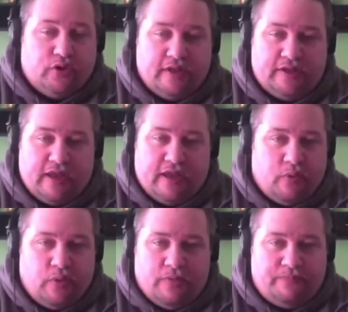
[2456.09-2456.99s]

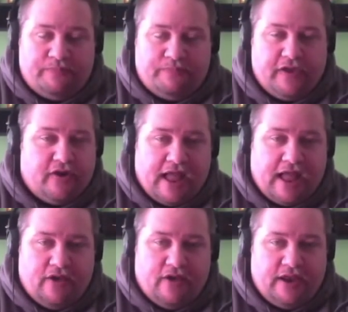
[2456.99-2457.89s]
Nintendo will figure it
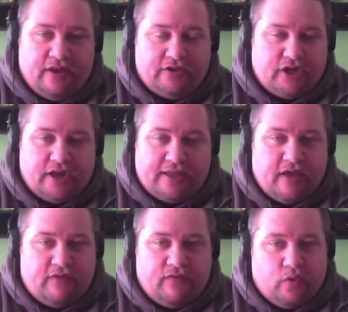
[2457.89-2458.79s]
out, and they'll shut it
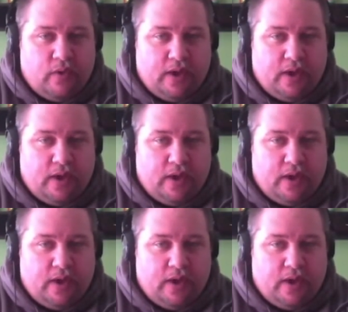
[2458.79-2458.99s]
down real quick.